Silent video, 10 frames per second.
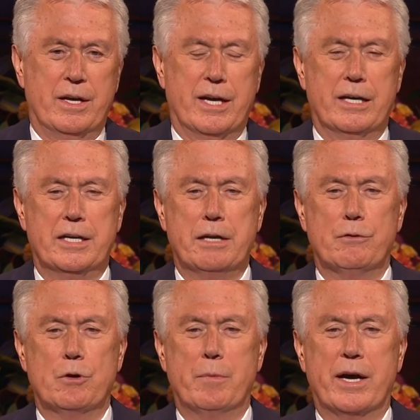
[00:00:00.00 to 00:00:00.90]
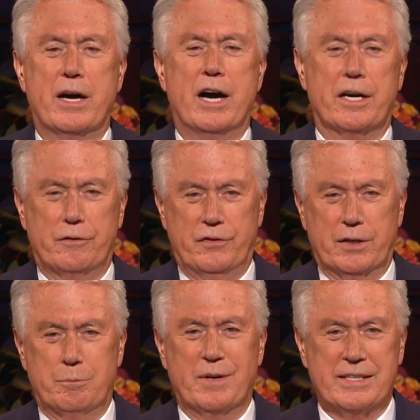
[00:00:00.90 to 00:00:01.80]
and leave you my
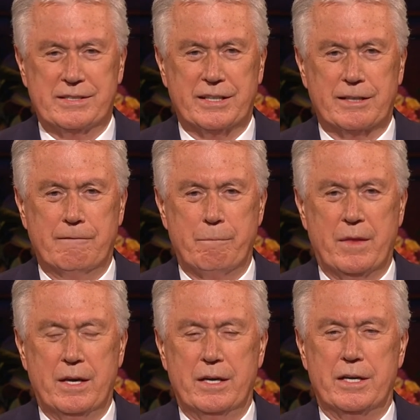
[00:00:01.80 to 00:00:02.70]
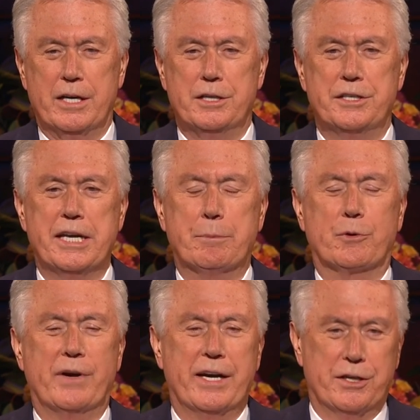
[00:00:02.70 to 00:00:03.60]
heartfelt blessing in deep
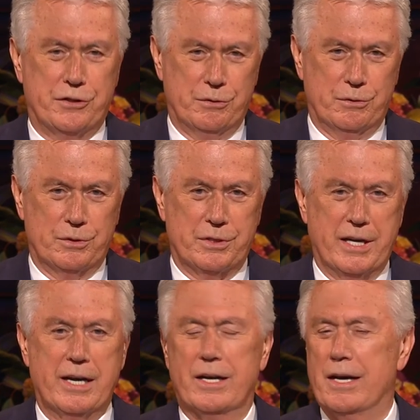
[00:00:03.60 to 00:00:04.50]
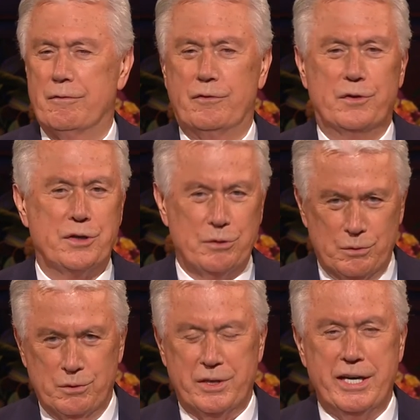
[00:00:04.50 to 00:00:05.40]
gratitude and love for
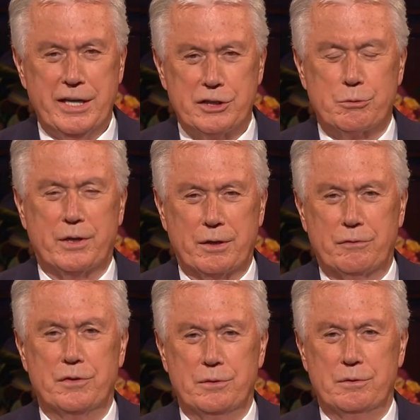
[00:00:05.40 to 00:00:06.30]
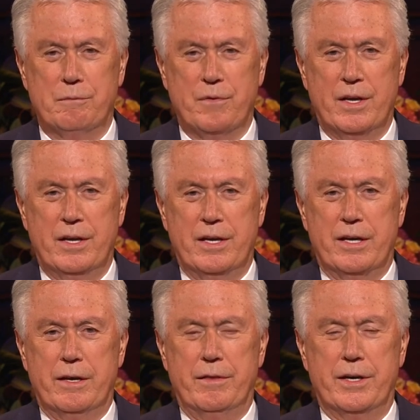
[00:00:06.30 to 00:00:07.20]
you, each one of you.
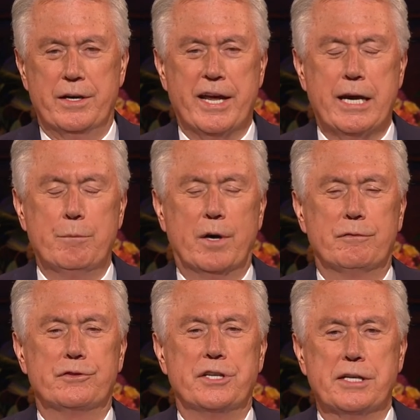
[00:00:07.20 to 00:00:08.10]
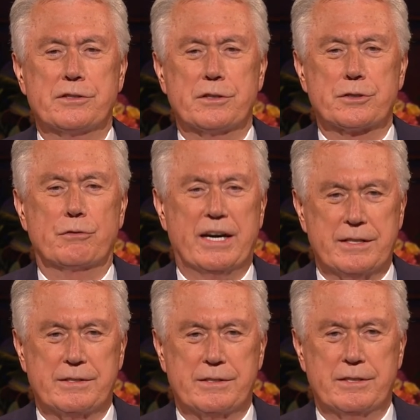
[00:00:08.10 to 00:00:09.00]
In the name of Jesus
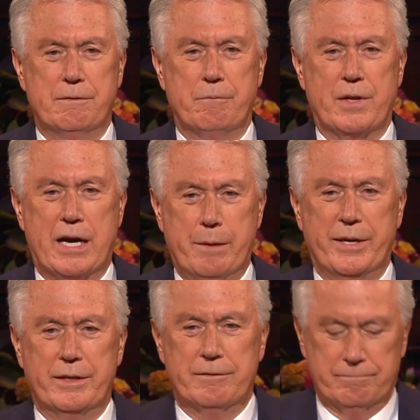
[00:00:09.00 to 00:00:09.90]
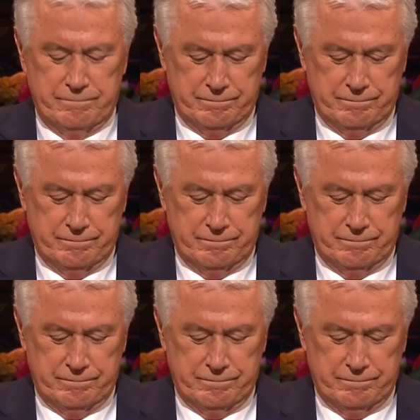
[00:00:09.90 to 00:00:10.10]
Christ, amen.